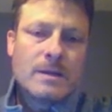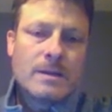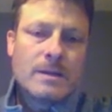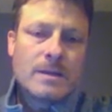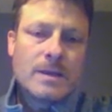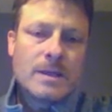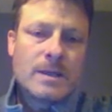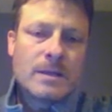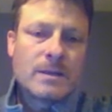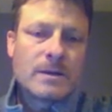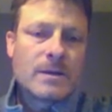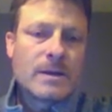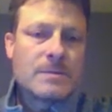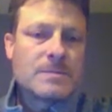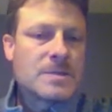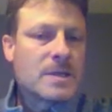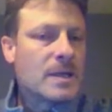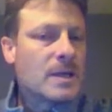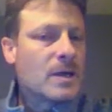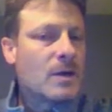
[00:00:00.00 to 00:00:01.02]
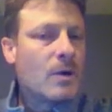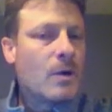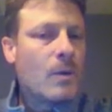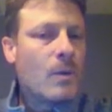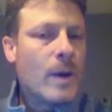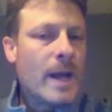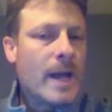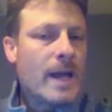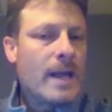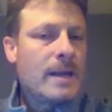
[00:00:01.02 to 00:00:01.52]
kilograms are going to go
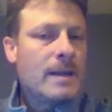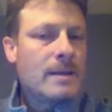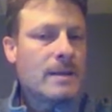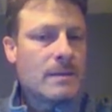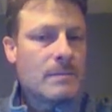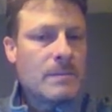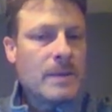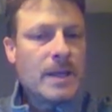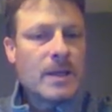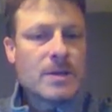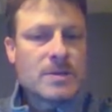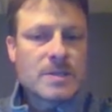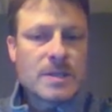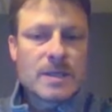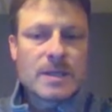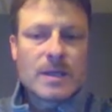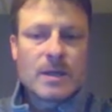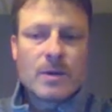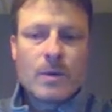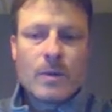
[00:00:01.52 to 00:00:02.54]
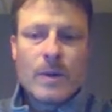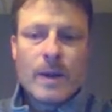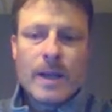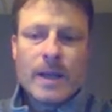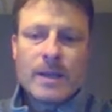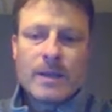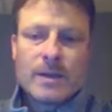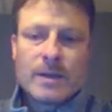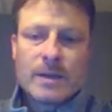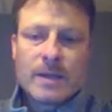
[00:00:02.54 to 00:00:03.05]
away, the meters are going to go away,
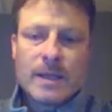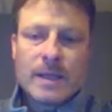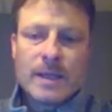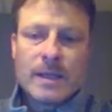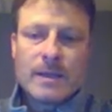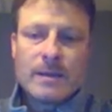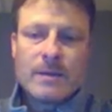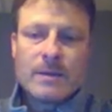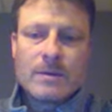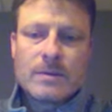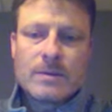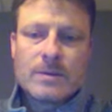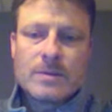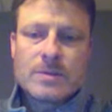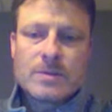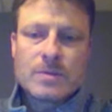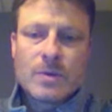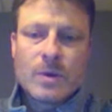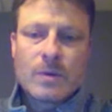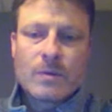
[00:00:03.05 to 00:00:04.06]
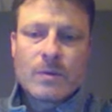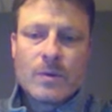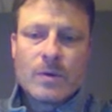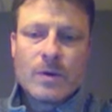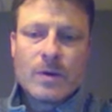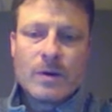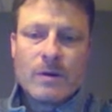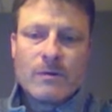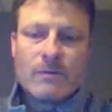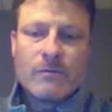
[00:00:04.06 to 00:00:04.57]
and you're going to get square root
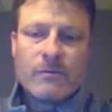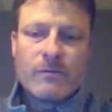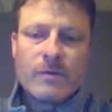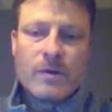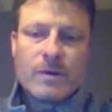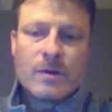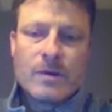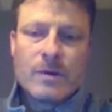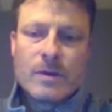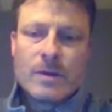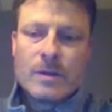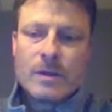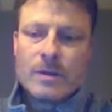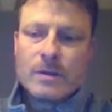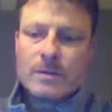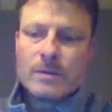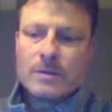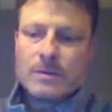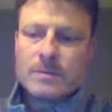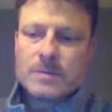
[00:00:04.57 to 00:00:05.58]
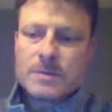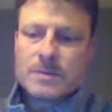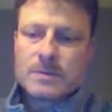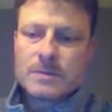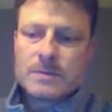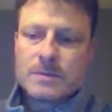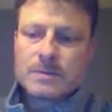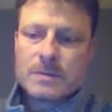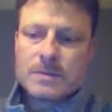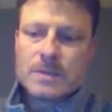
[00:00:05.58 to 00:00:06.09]
of, let's
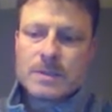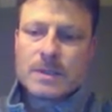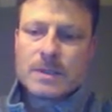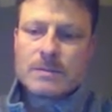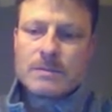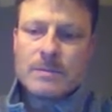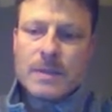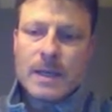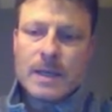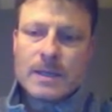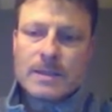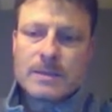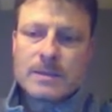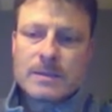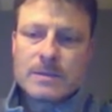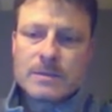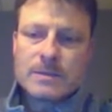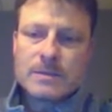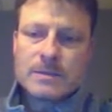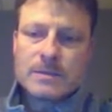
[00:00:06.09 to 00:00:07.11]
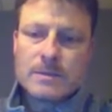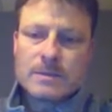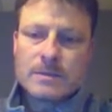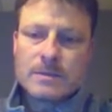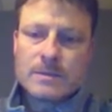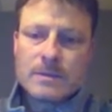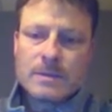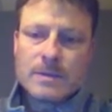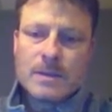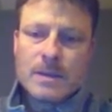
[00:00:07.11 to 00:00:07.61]
get back to,
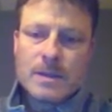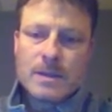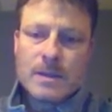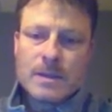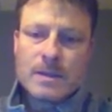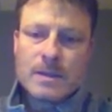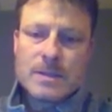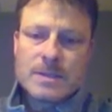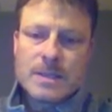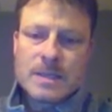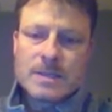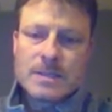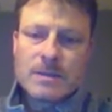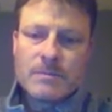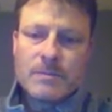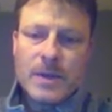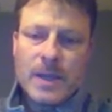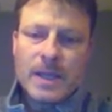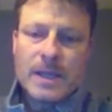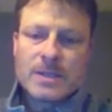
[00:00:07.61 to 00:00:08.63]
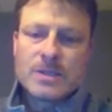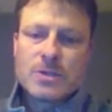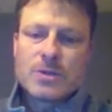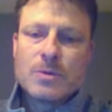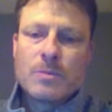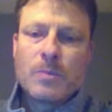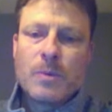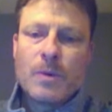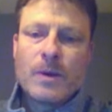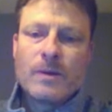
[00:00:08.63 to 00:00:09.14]
this ends up being
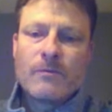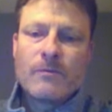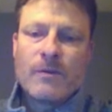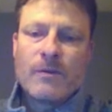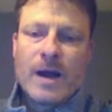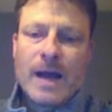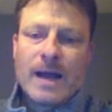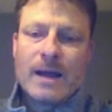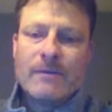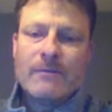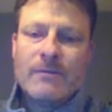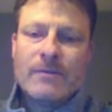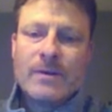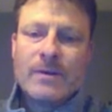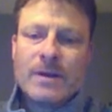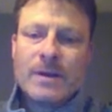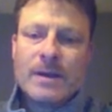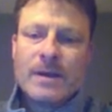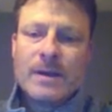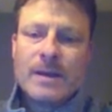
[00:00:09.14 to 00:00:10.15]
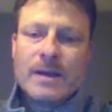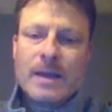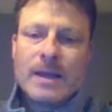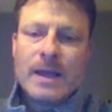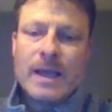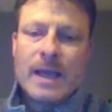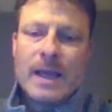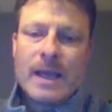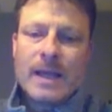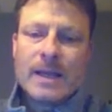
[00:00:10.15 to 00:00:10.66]
2.5,
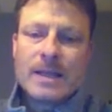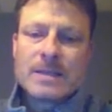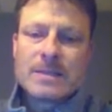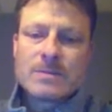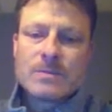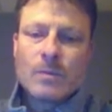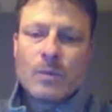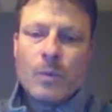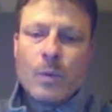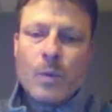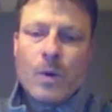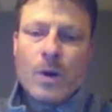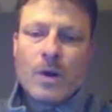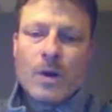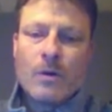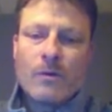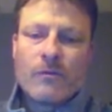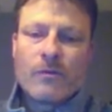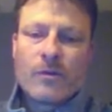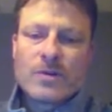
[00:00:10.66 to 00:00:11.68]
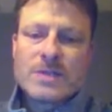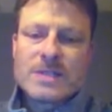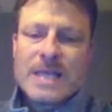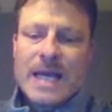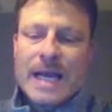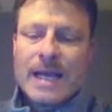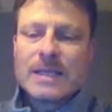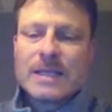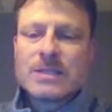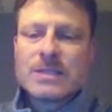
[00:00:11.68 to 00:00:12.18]
and it's 1 over
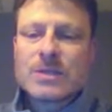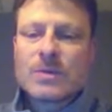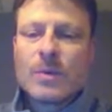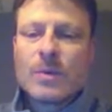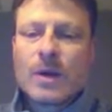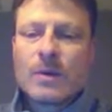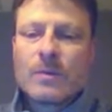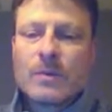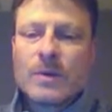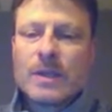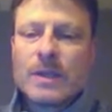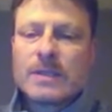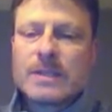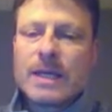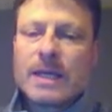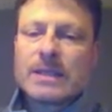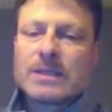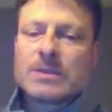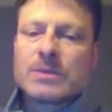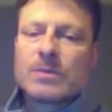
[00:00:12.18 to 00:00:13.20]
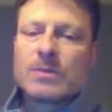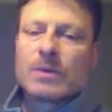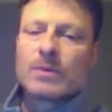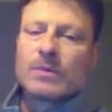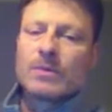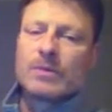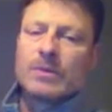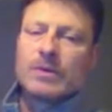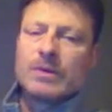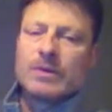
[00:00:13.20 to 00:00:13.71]
second squared. When you take the square
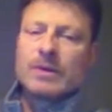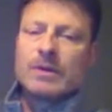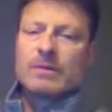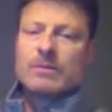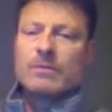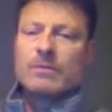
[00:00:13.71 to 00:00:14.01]
root, you get